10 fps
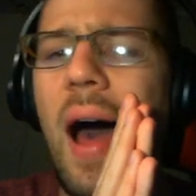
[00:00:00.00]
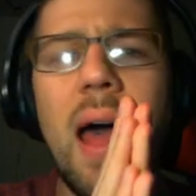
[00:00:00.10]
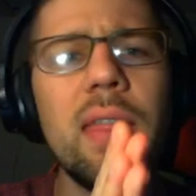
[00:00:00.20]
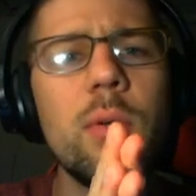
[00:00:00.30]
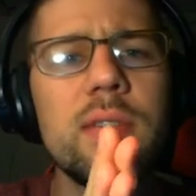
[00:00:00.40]
a
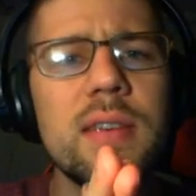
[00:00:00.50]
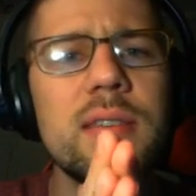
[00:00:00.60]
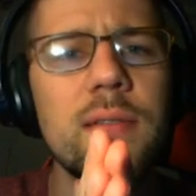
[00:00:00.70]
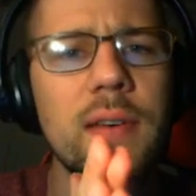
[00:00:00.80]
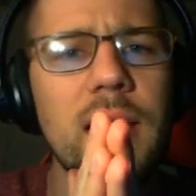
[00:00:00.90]
highly
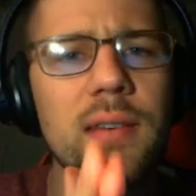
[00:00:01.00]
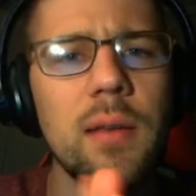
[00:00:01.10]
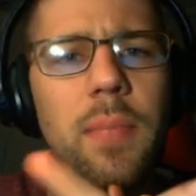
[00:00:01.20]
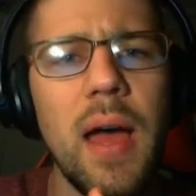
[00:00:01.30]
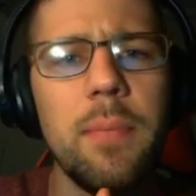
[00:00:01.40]
resistive
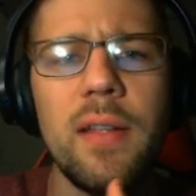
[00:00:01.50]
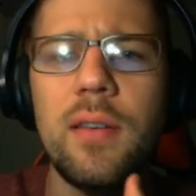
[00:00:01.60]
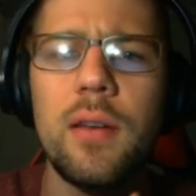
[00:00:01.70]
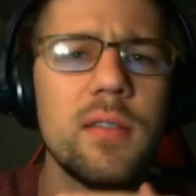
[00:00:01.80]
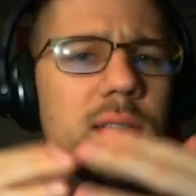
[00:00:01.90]
connecting pipe,
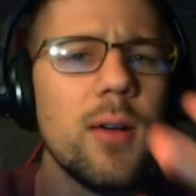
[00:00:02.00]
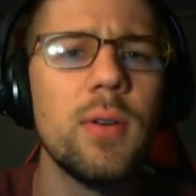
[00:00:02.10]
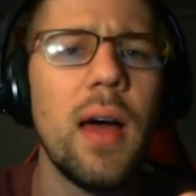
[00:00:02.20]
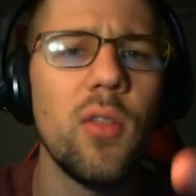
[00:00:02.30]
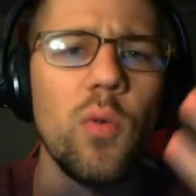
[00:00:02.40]
that's going to
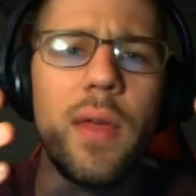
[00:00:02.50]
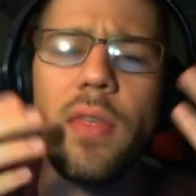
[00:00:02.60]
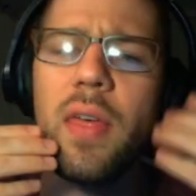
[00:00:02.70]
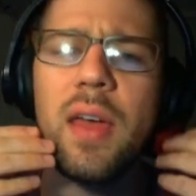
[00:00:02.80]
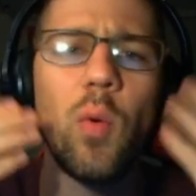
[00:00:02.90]
slow down the
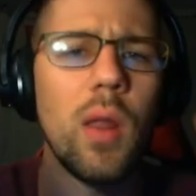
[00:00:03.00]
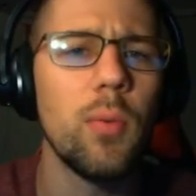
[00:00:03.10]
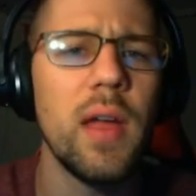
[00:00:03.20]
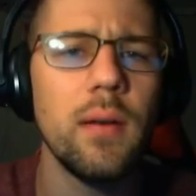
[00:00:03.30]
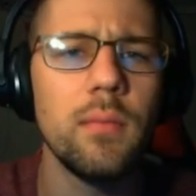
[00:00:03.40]
rate,
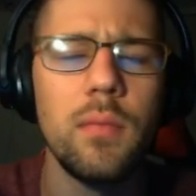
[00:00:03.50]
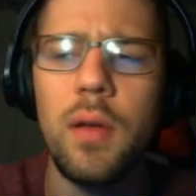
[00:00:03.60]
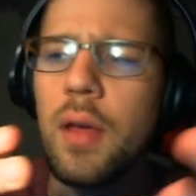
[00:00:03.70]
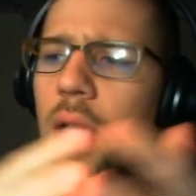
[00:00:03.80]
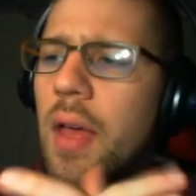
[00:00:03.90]
equilibrate.
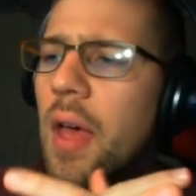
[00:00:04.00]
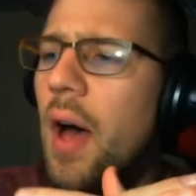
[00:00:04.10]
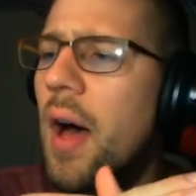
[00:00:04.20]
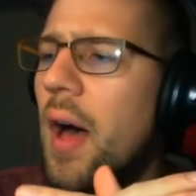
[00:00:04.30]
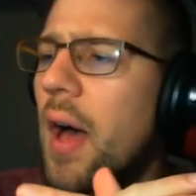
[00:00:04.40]

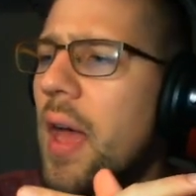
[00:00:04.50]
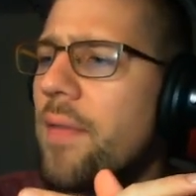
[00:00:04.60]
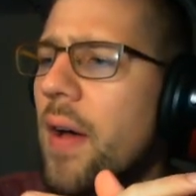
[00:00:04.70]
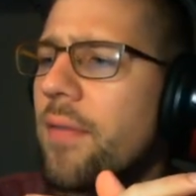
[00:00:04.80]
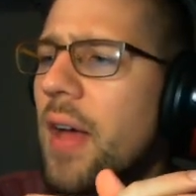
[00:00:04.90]
Uh,
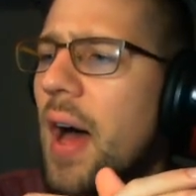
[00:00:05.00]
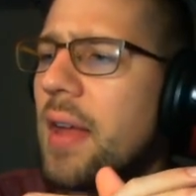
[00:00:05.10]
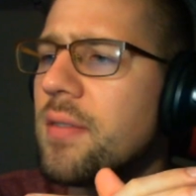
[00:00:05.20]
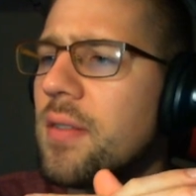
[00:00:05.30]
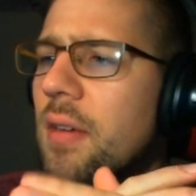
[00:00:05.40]
if I've
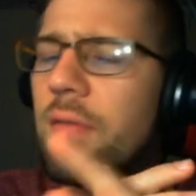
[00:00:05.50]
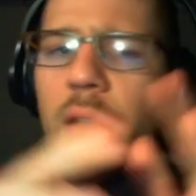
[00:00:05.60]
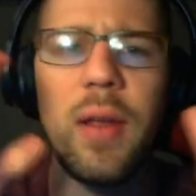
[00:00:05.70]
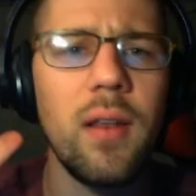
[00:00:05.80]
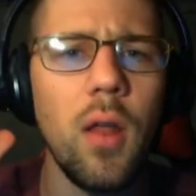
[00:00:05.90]
got
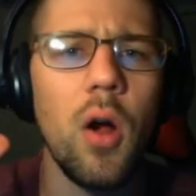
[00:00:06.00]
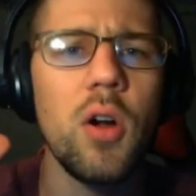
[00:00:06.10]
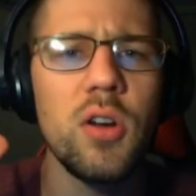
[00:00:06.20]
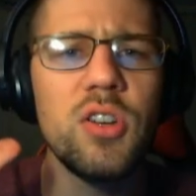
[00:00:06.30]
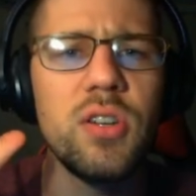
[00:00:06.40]
very
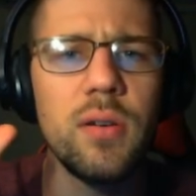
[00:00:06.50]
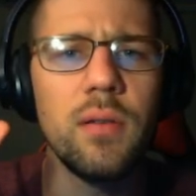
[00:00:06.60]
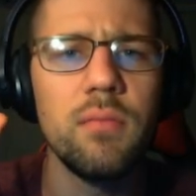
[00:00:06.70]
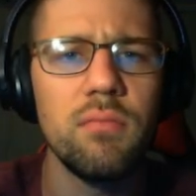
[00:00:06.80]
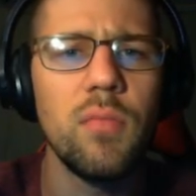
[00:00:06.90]
large,
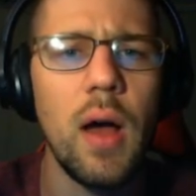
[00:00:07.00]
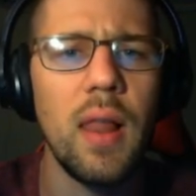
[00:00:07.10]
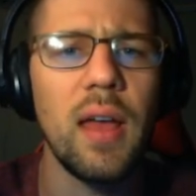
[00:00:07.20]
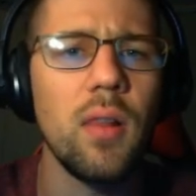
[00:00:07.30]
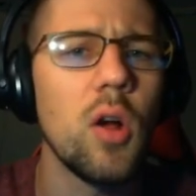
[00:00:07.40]

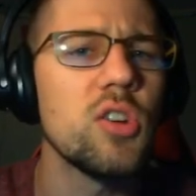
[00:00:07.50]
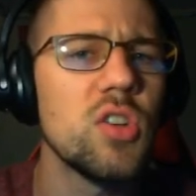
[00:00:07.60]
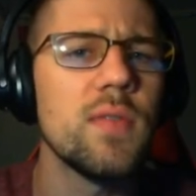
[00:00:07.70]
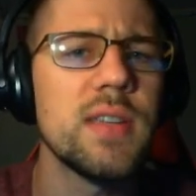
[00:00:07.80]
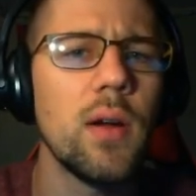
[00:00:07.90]
uh, like
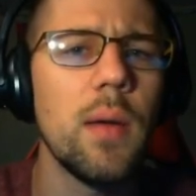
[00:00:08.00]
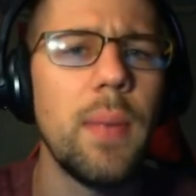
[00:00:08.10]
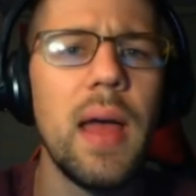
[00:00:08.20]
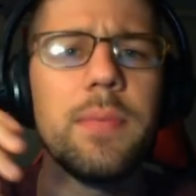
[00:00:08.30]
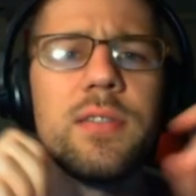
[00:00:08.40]
large surface area
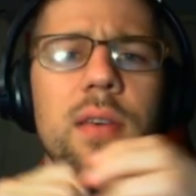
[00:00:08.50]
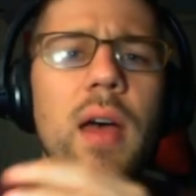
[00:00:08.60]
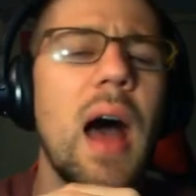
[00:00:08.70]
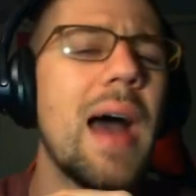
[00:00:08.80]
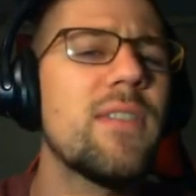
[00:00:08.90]
pipes,
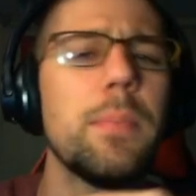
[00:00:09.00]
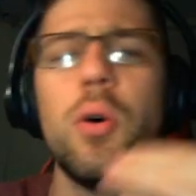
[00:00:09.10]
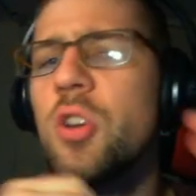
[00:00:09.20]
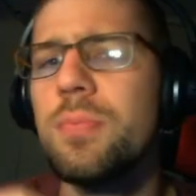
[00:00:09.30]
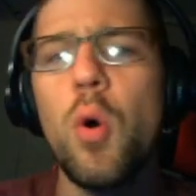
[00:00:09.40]
I have to
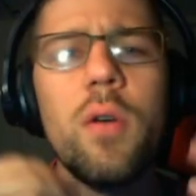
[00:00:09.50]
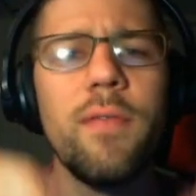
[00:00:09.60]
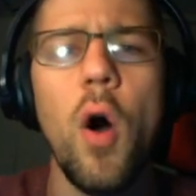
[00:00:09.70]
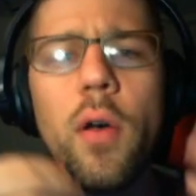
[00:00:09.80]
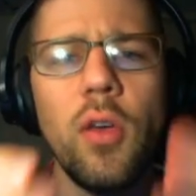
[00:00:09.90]
push more
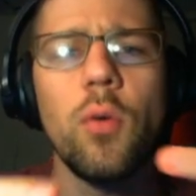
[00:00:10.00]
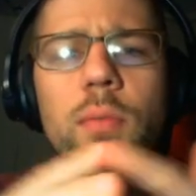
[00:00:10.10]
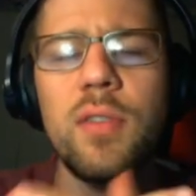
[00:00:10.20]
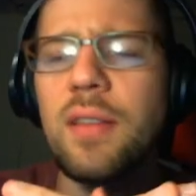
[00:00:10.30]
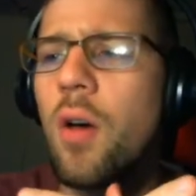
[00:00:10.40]
volume.
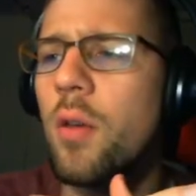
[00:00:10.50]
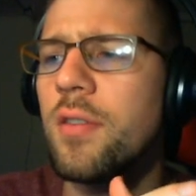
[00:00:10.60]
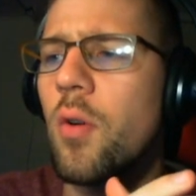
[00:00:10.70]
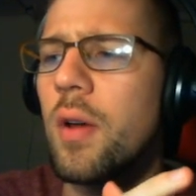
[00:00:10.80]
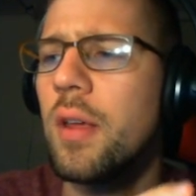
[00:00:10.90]
That's
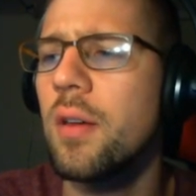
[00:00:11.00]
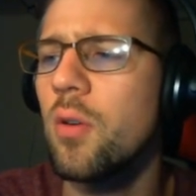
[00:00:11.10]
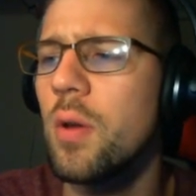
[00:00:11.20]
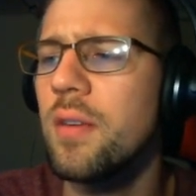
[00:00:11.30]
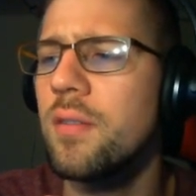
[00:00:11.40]
also going to
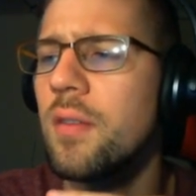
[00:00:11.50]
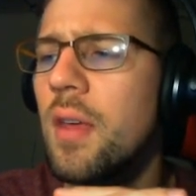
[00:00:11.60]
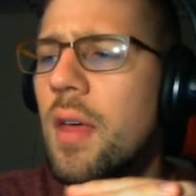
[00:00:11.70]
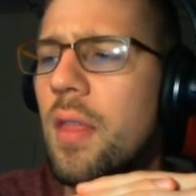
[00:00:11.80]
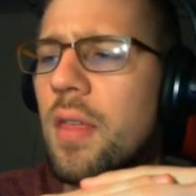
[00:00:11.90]
increase
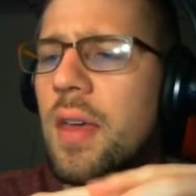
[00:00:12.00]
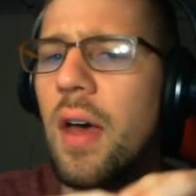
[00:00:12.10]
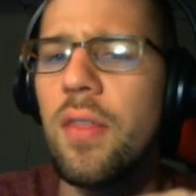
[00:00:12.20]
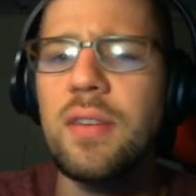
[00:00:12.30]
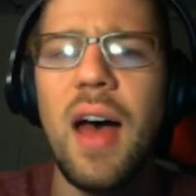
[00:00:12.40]

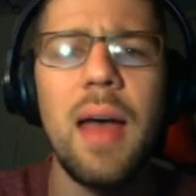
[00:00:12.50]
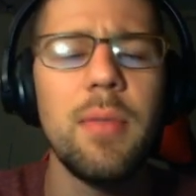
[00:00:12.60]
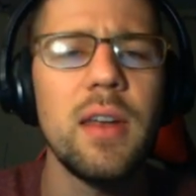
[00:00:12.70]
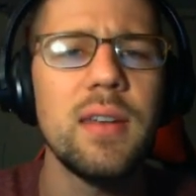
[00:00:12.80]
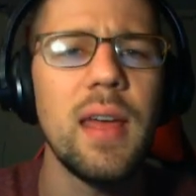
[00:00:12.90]
the, uh, the
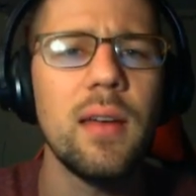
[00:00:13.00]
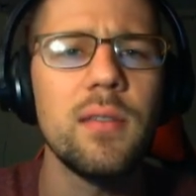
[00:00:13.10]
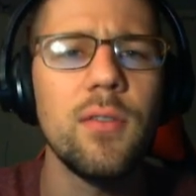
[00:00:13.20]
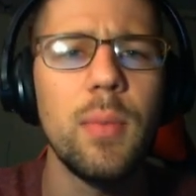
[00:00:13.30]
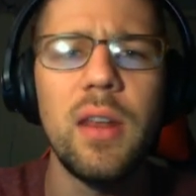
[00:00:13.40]
time that it
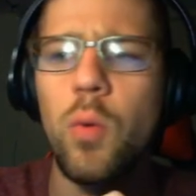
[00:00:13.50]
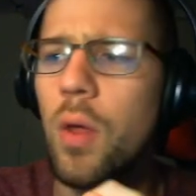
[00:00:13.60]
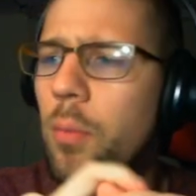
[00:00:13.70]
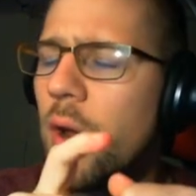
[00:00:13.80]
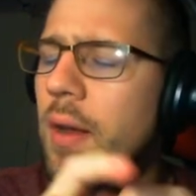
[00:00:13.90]
takes for me to
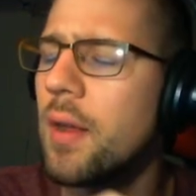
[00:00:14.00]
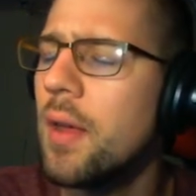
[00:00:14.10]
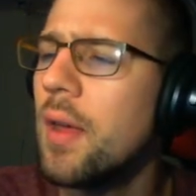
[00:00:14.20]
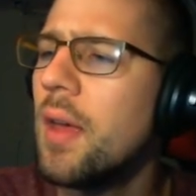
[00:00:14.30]
equilibrate.